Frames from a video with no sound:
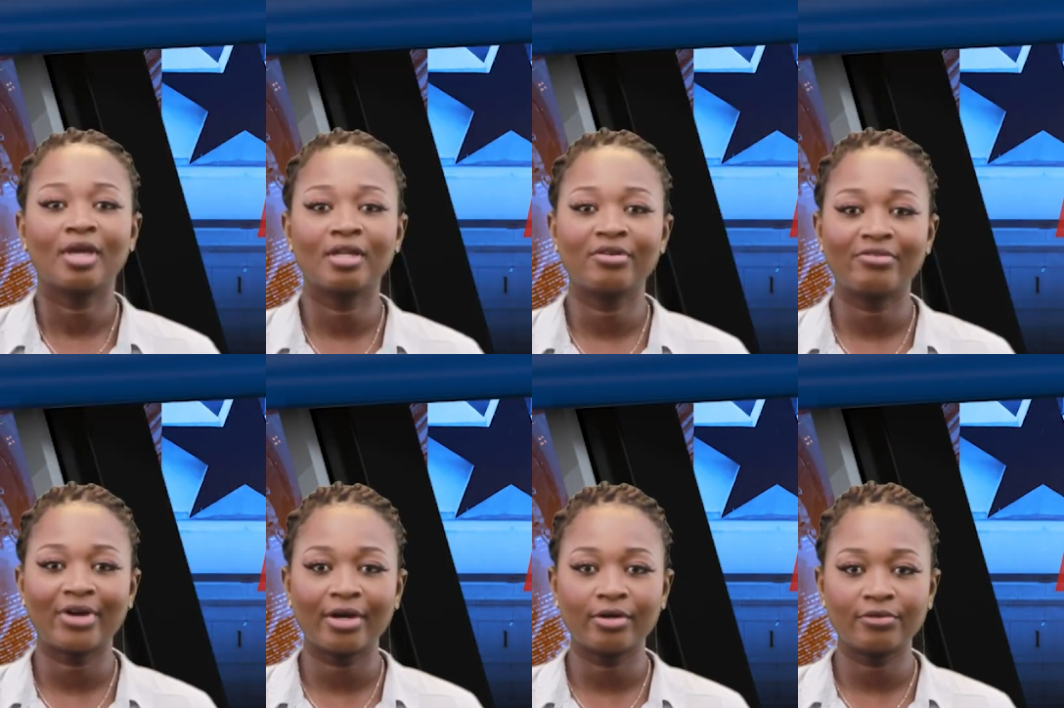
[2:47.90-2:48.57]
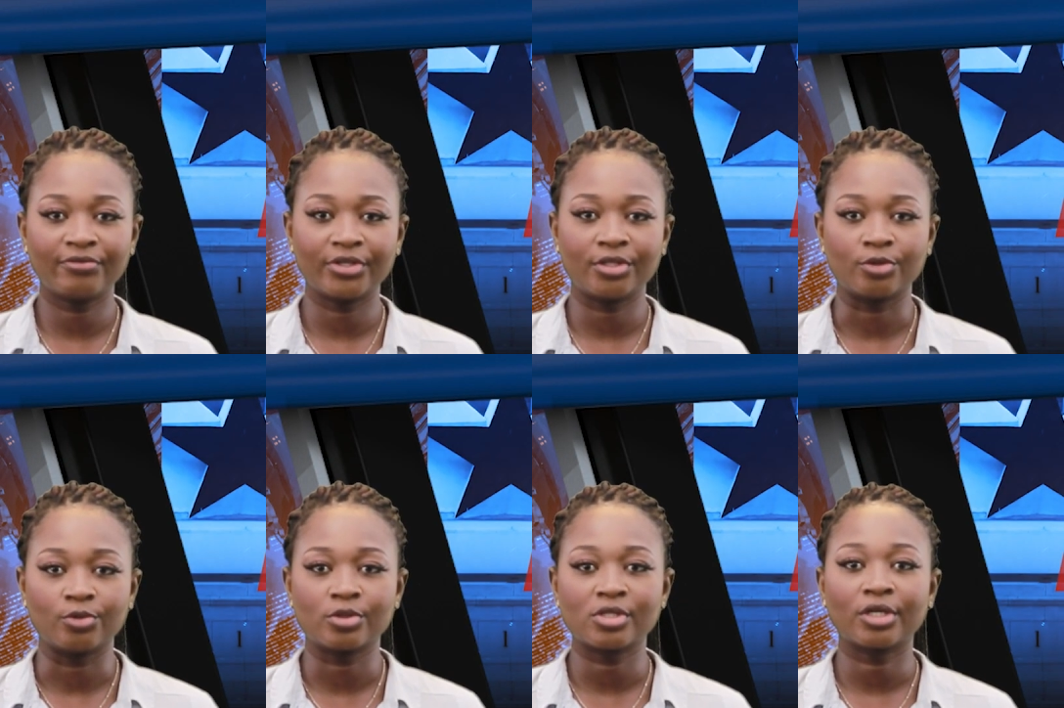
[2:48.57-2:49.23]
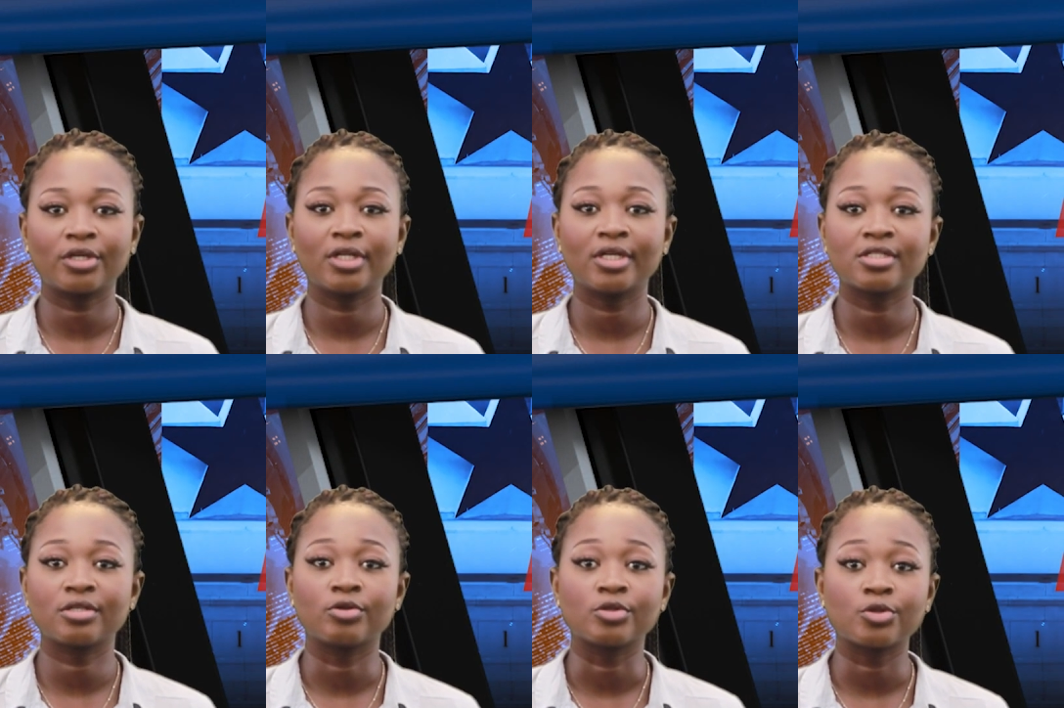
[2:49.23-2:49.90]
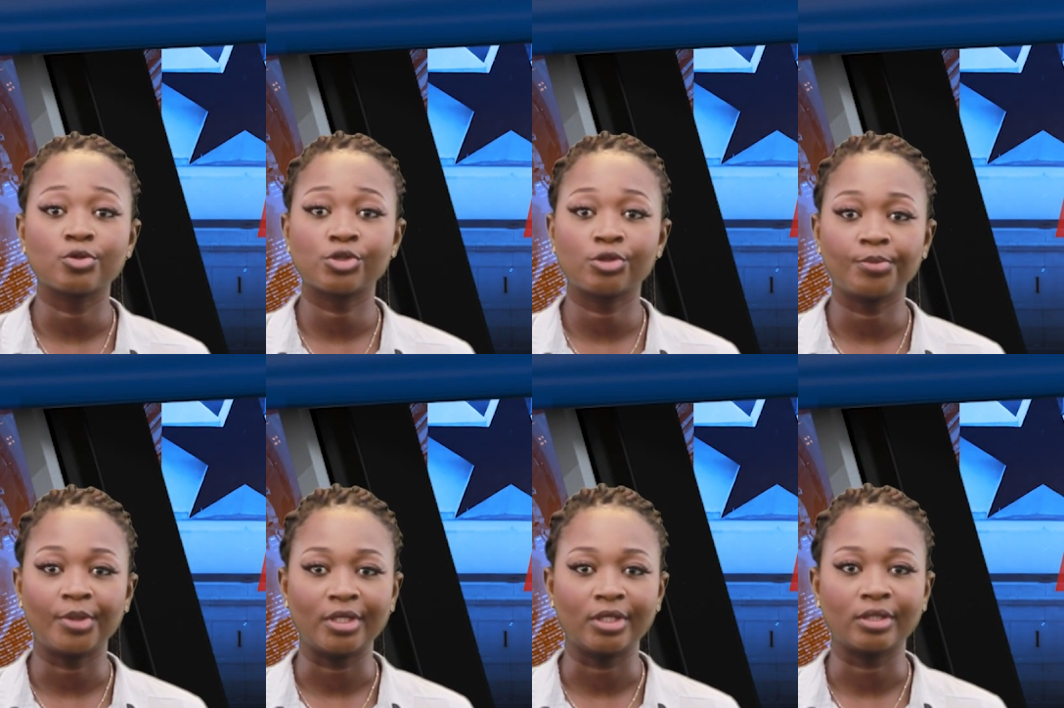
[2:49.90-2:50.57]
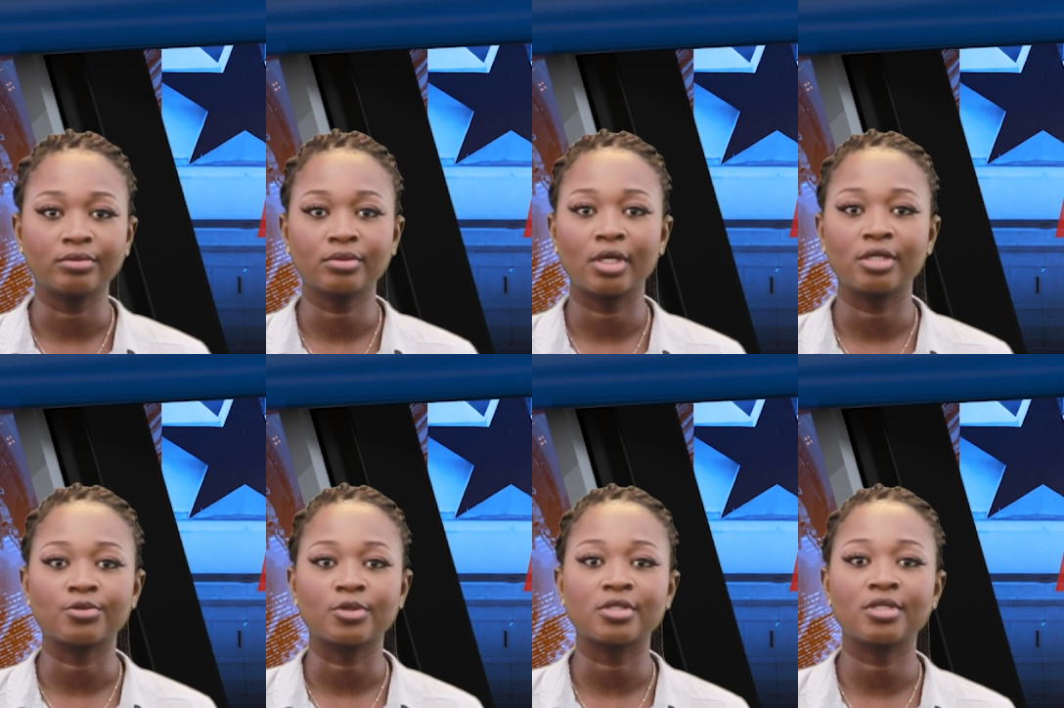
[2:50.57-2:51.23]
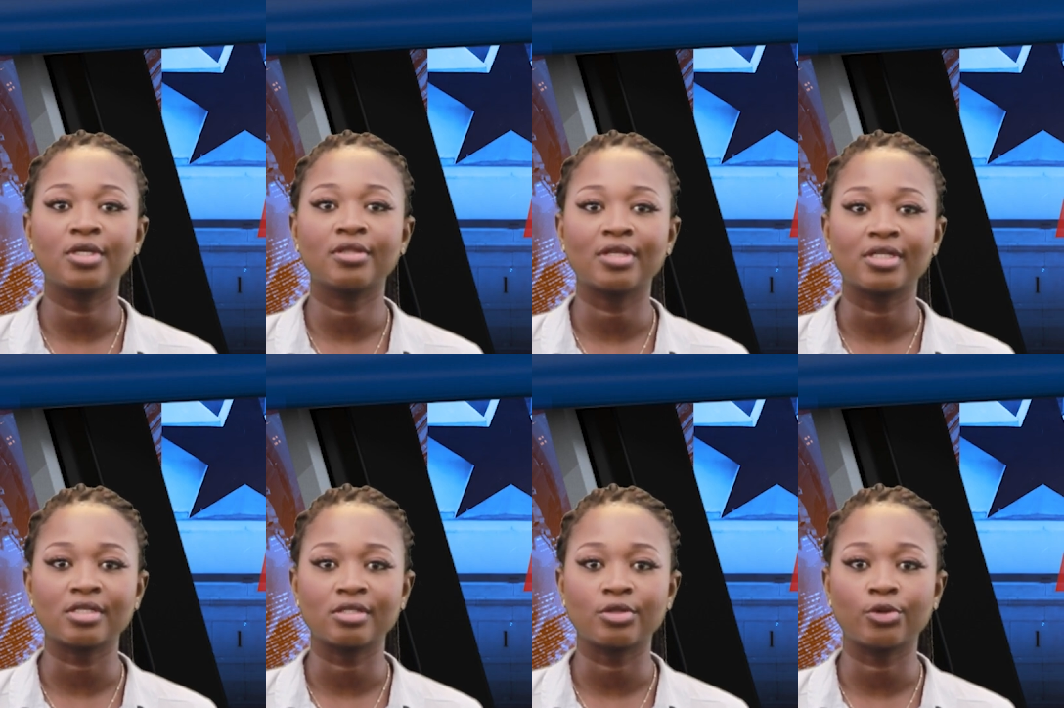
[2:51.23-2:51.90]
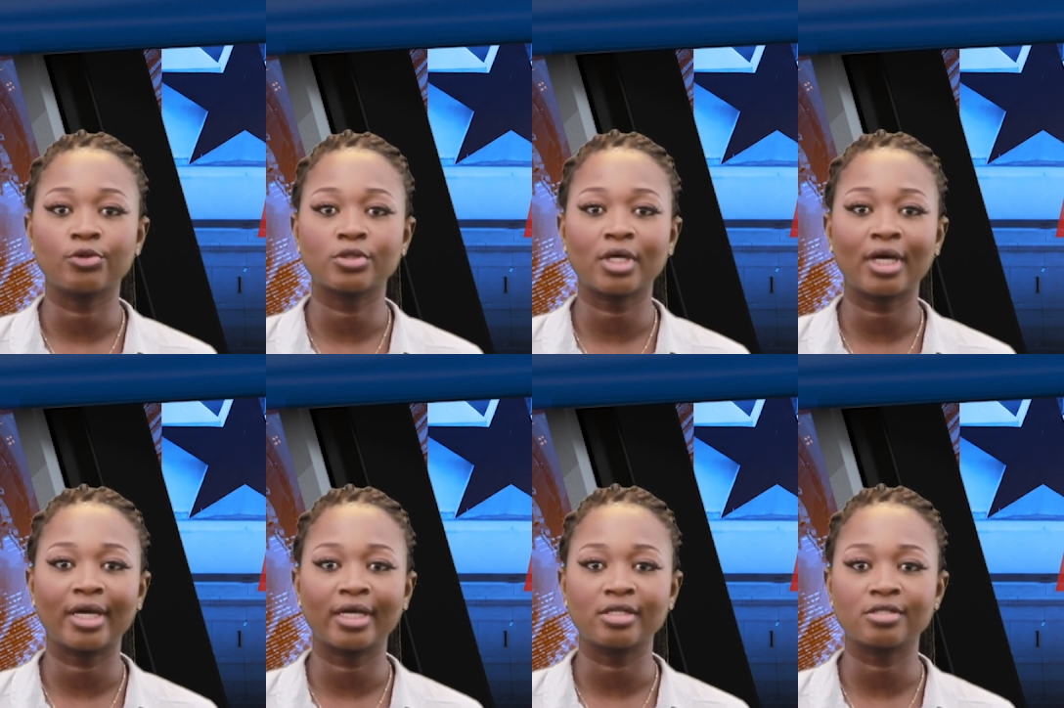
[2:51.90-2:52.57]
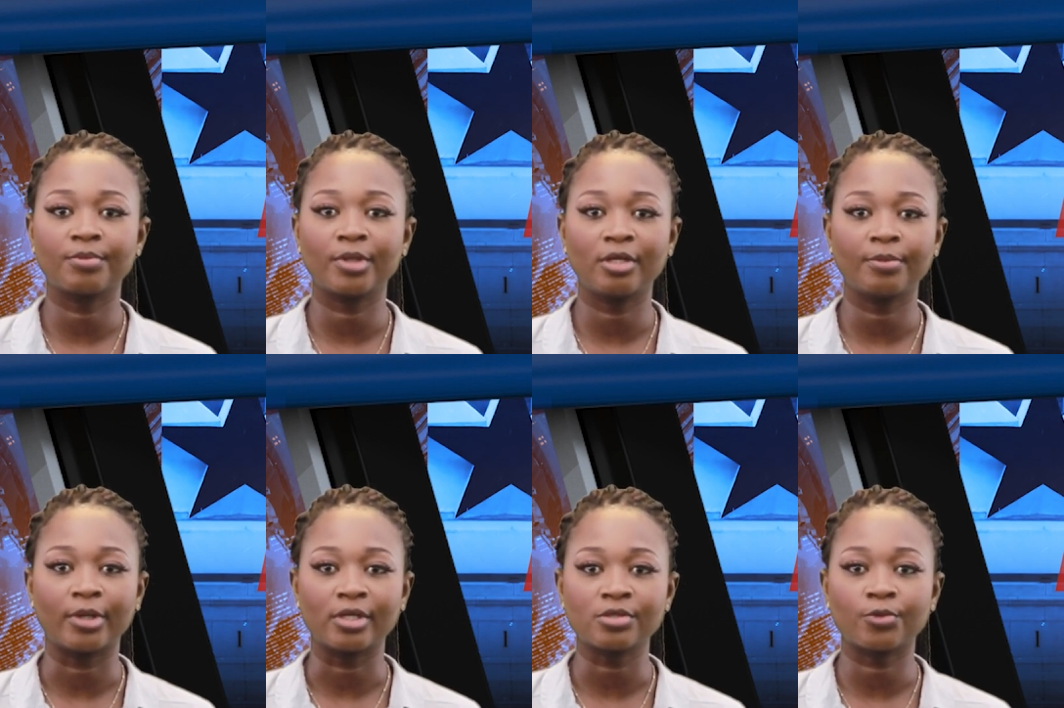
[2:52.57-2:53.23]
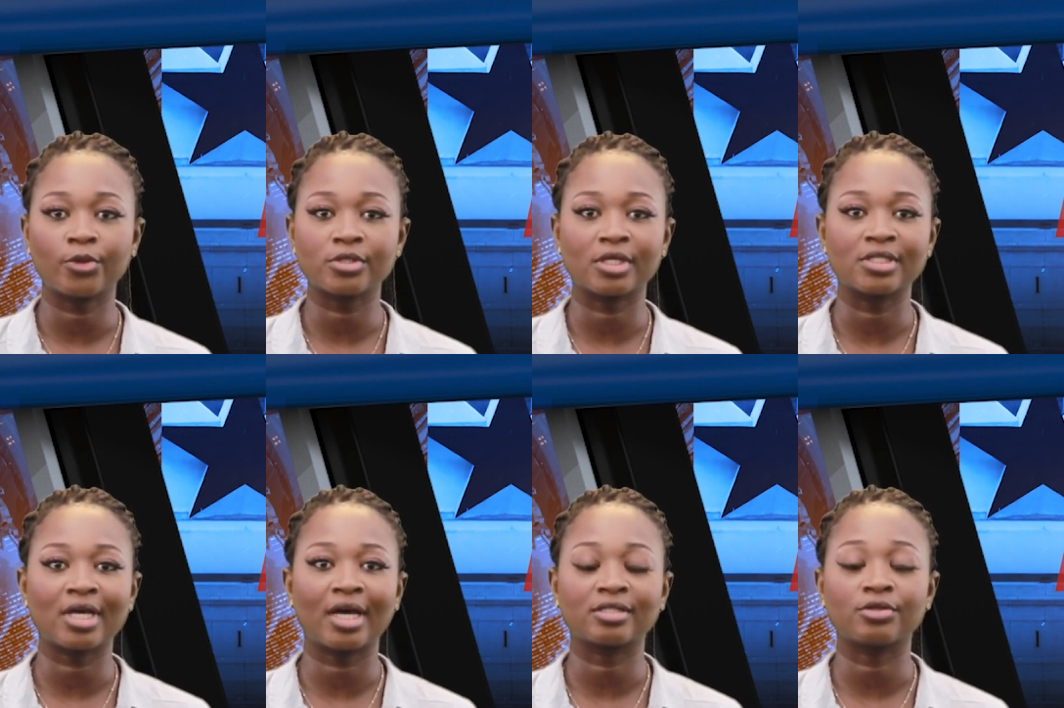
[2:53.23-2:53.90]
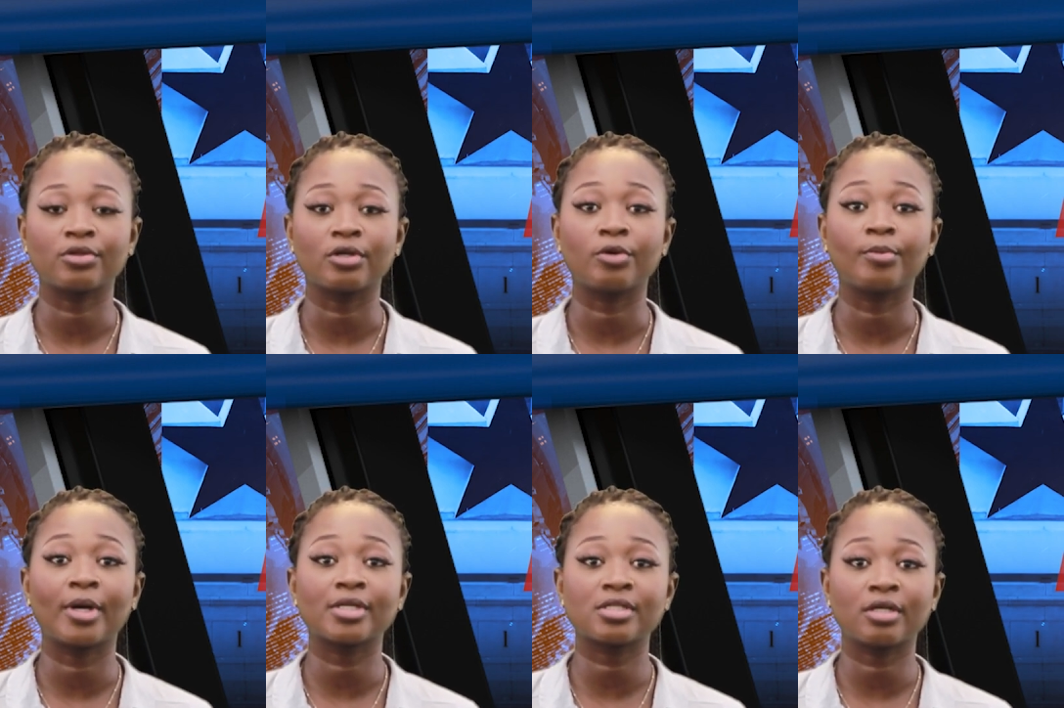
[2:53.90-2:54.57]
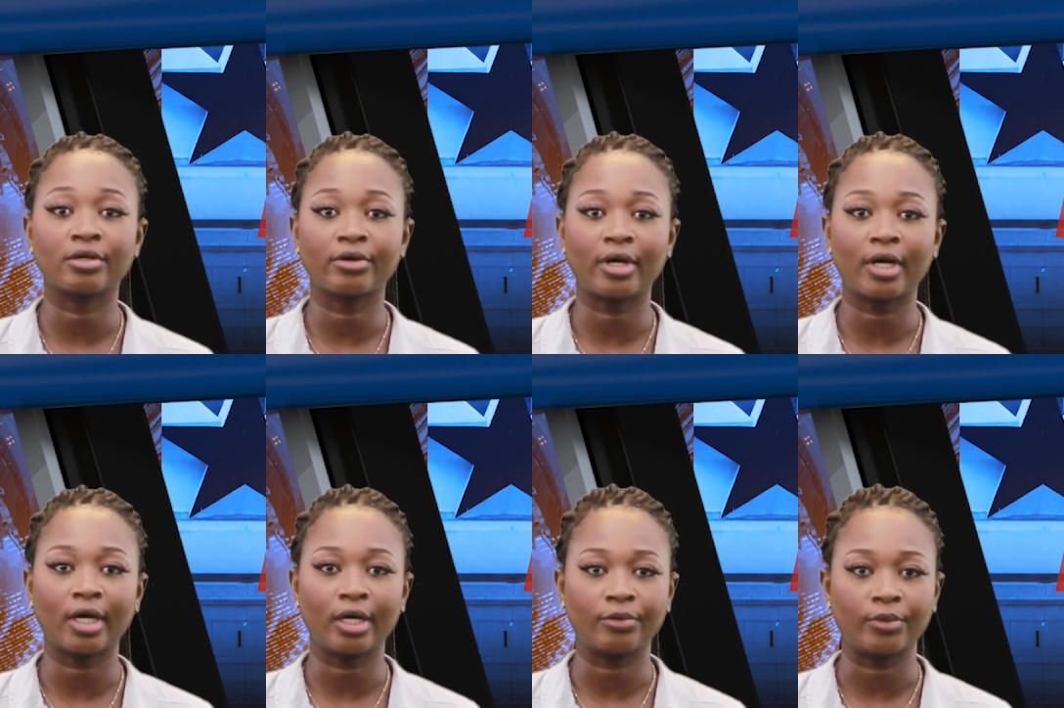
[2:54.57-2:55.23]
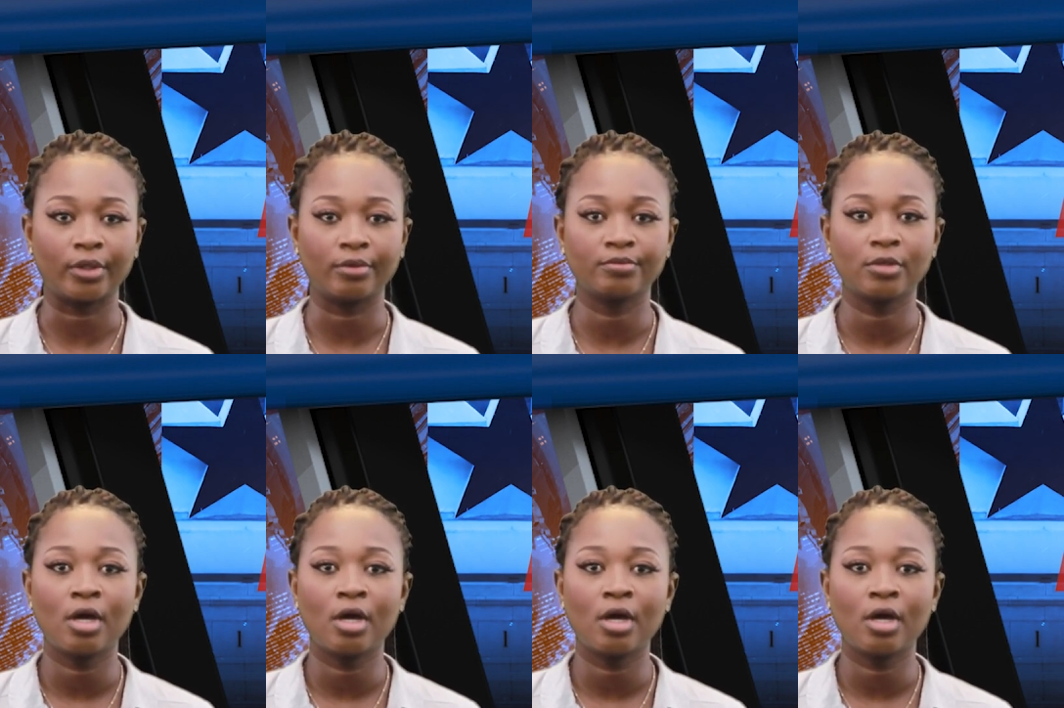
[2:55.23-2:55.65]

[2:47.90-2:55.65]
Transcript: In a viral video circulating on social media, it was seen that a Toyota Hiace minibus was attacked on the Kumasi-Accra Highway.